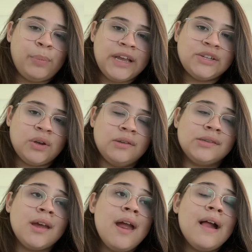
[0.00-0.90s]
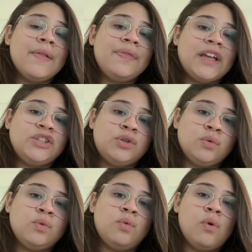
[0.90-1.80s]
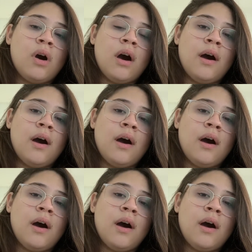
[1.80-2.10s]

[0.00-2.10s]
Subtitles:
patients that do